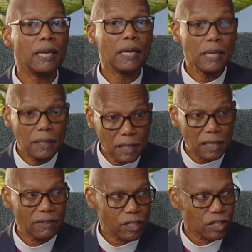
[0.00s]
in
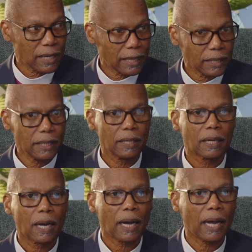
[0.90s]
civil society,
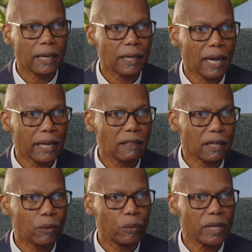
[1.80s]
and I
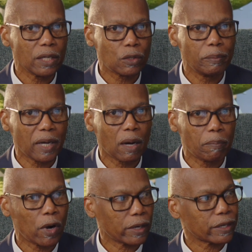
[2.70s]
think we need to become
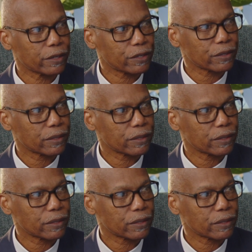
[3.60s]
partners.